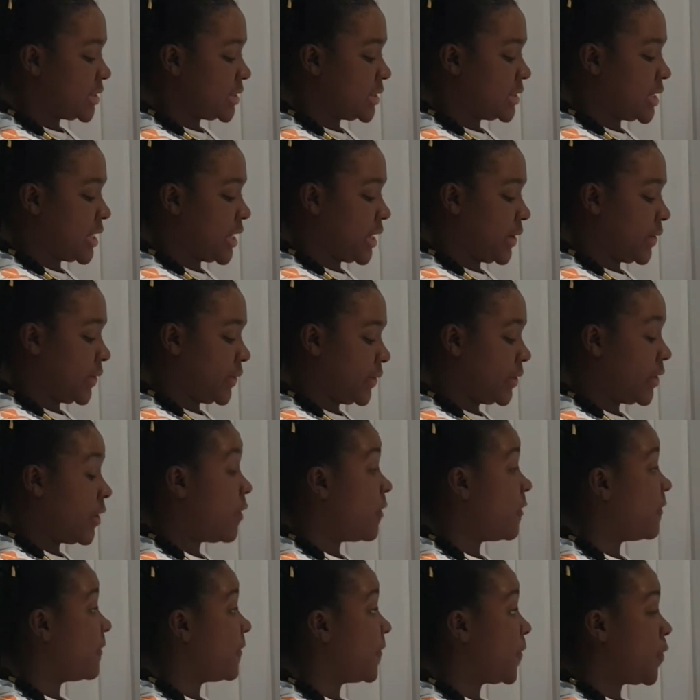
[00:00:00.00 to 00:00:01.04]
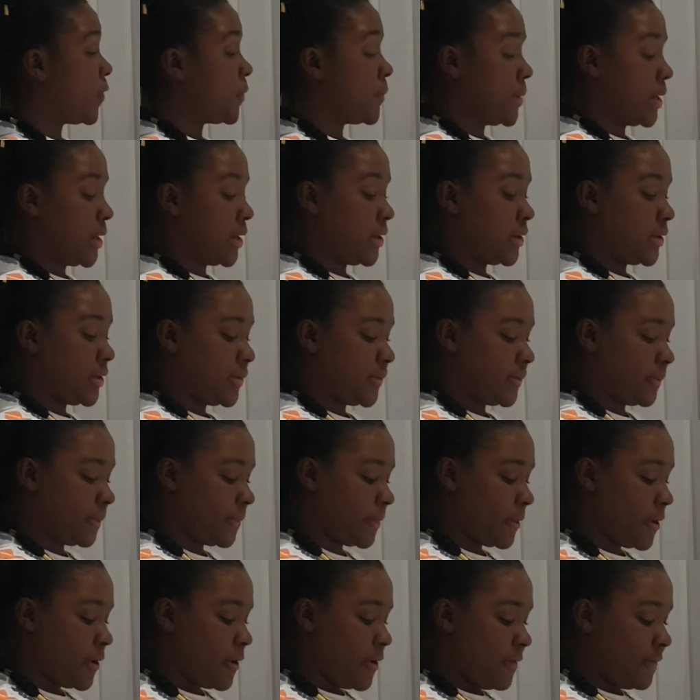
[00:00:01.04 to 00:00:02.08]
down our formula
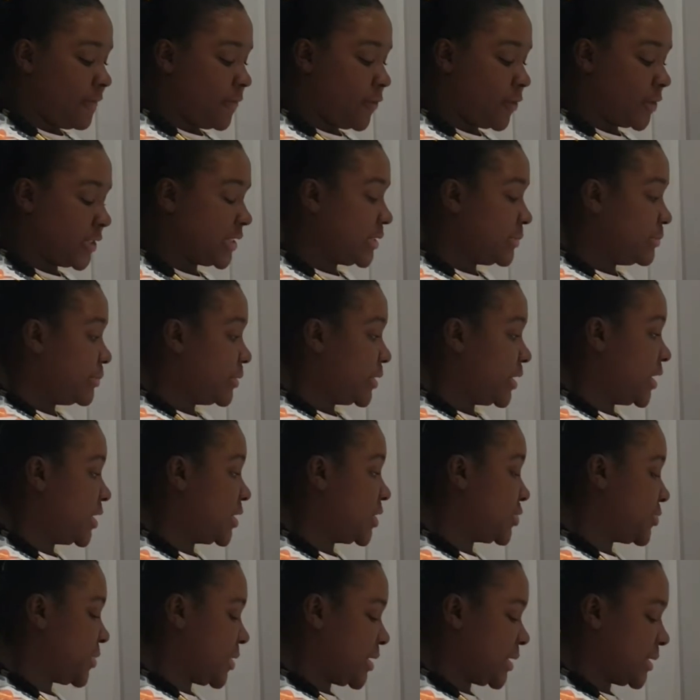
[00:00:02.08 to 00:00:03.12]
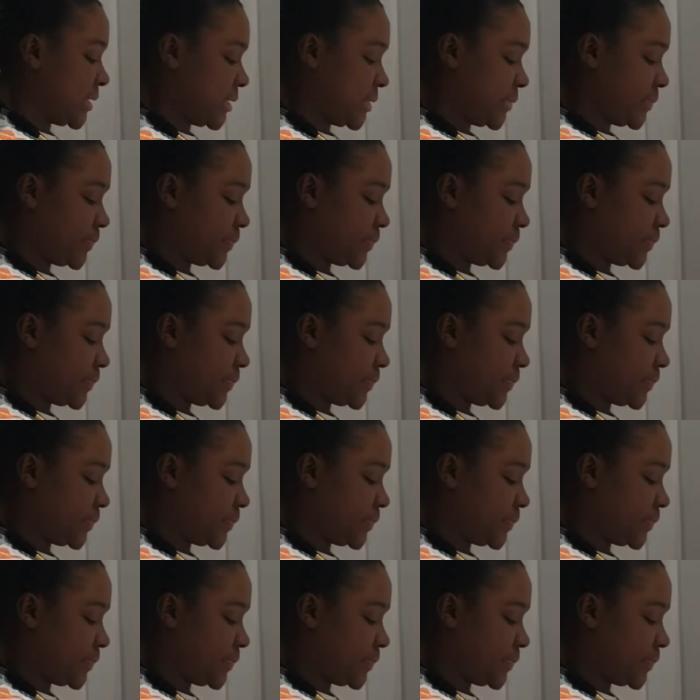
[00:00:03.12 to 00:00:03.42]
for simple interest.